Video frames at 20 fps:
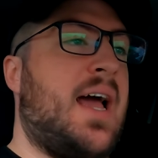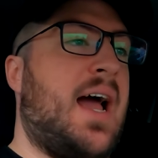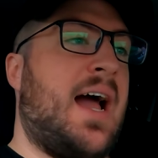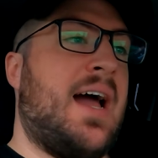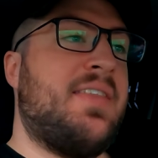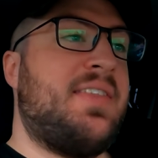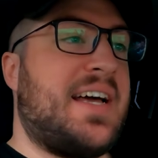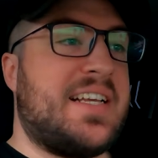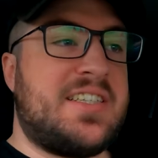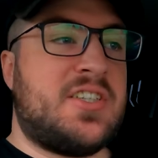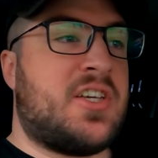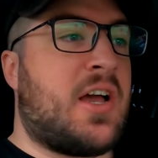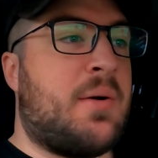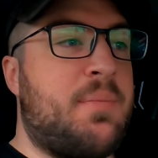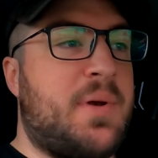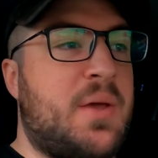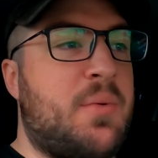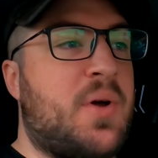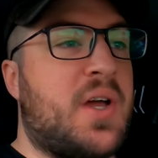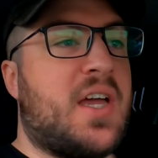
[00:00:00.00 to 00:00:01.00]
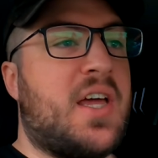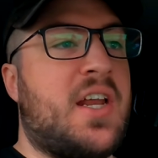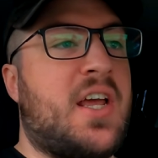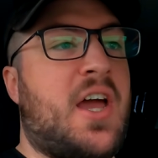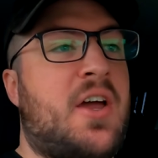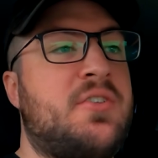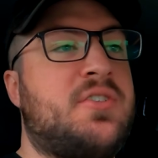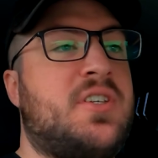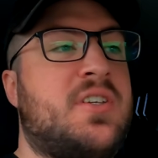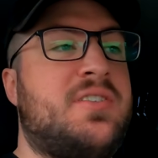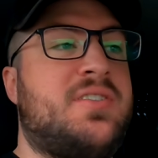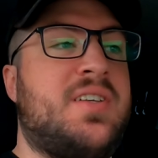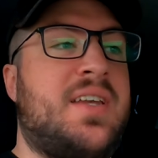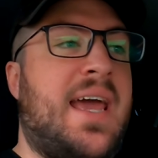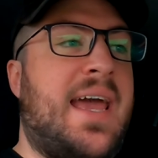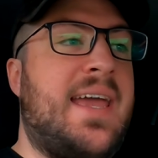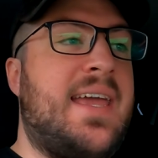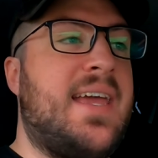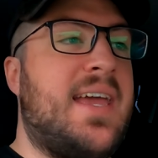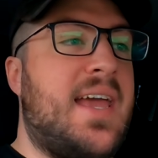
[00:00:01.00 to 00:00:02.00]
That's the company we're going to go to
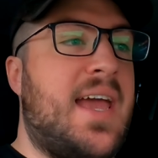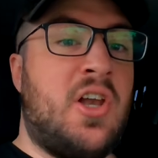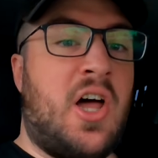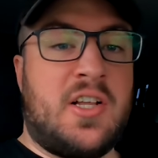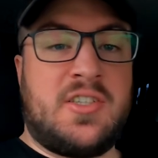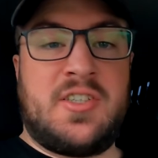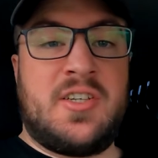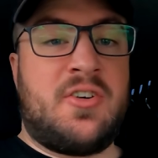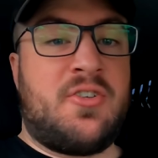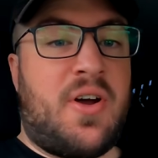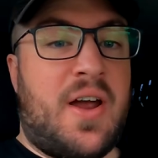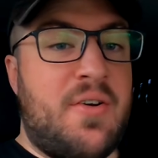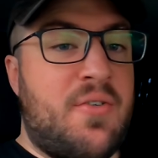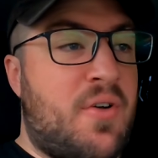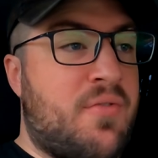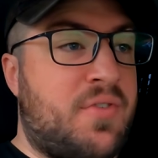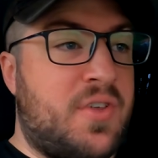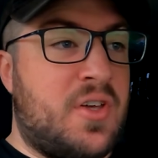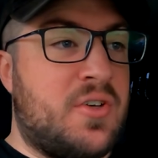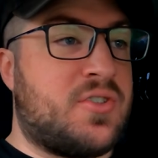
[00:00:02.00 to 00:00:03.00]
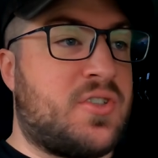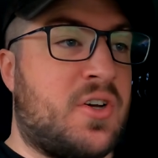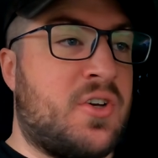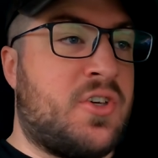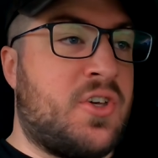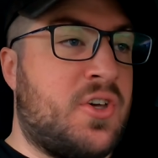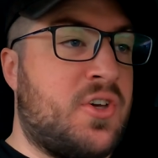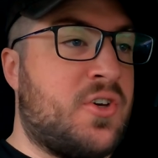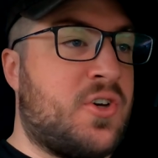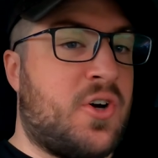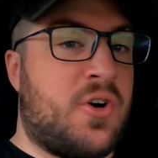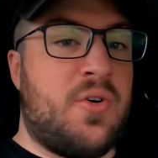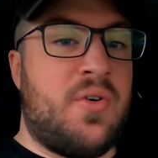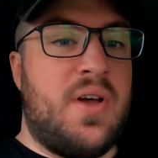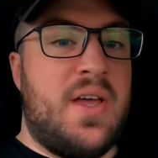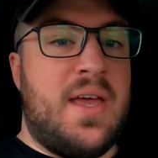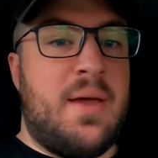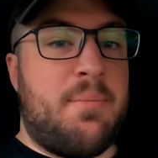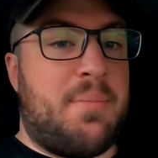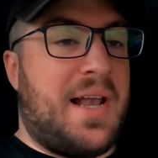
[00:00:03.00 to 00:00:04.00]
today. Lots of great reviews on Google,
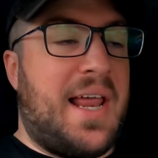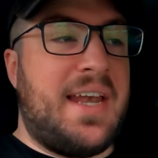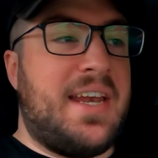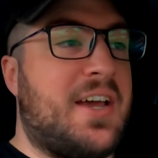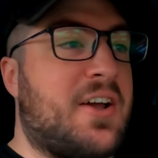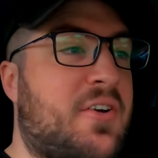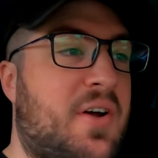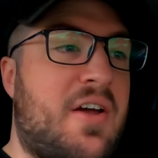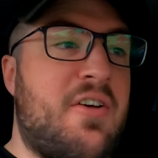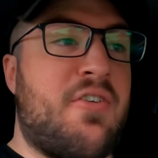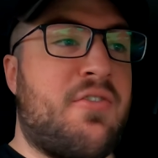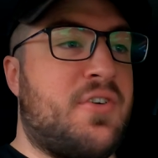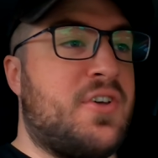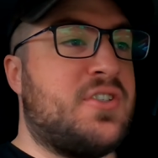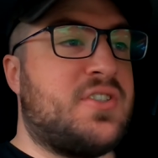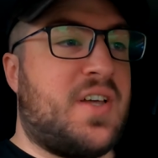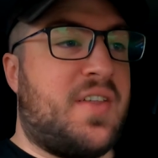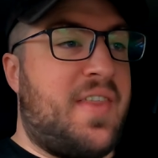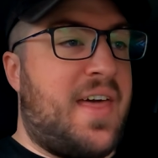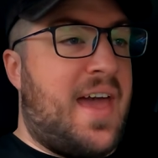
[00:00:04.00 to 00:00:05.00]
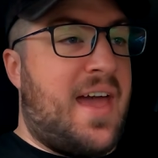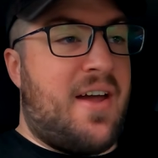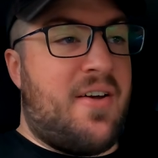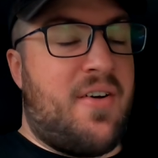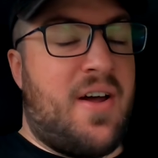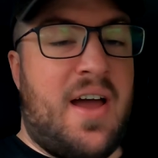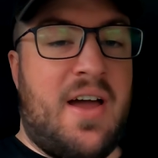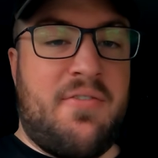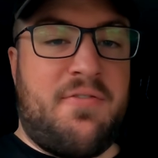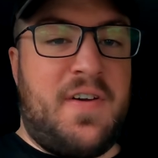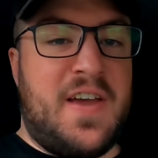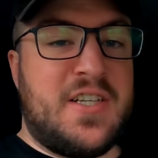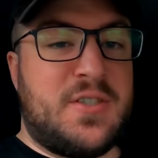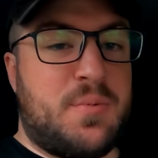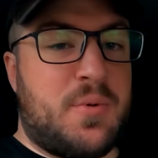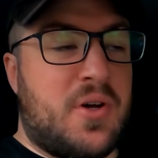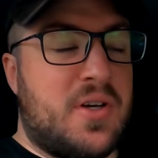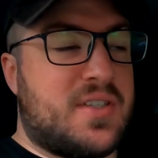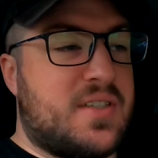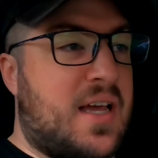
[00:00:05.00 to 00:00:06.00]
plenty of great reviews on their
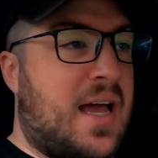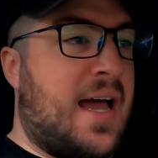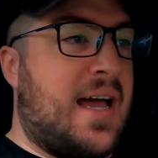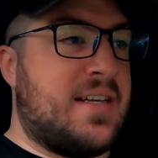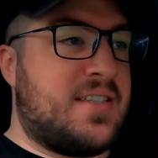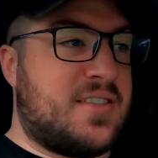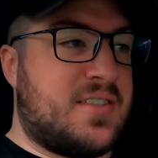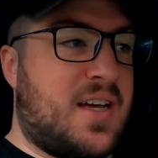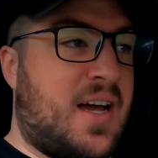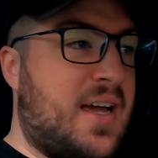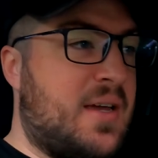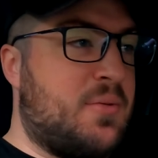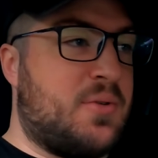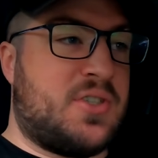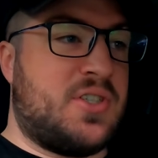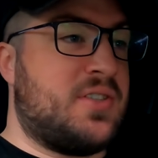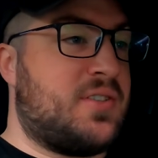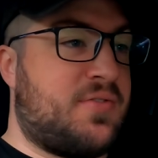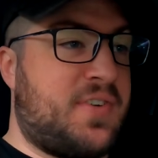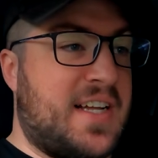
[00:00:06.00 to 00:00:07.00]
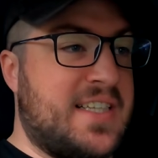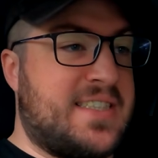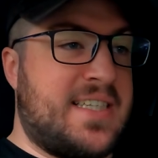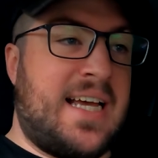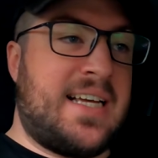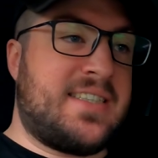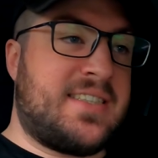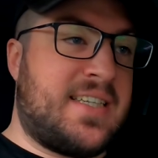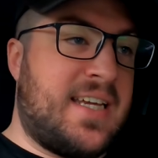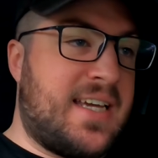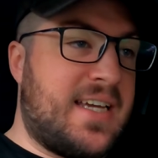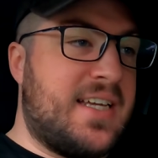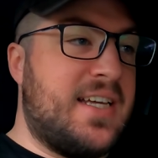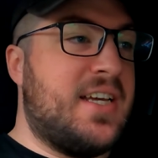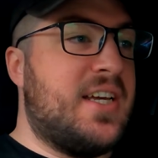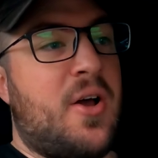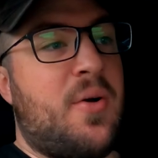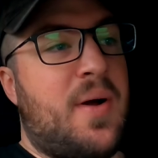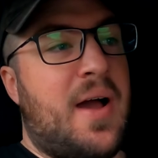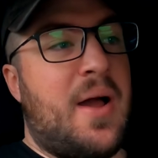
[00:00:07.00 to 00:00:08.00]
Facebook site, which is fantastic.
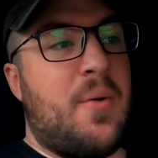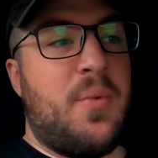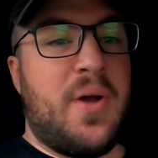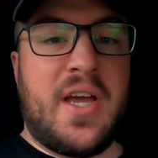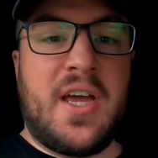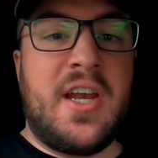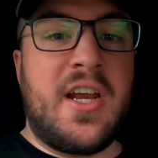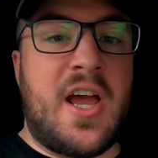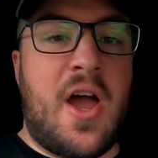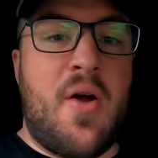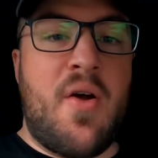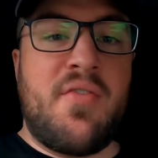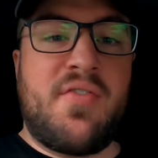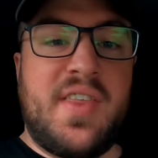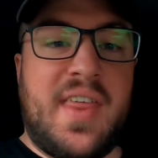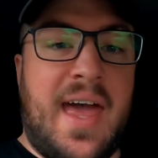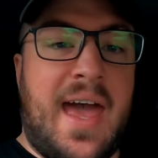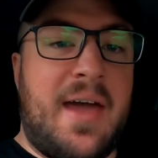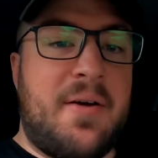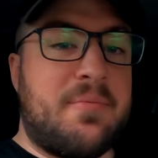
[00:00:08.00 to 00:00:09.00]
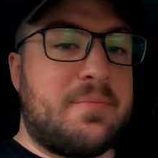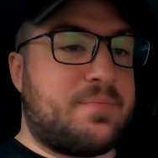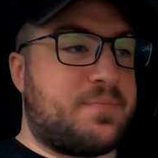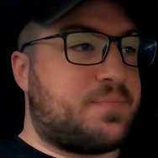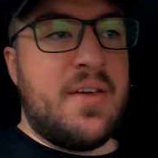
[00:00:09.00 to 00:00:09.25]
So we're going to go over there.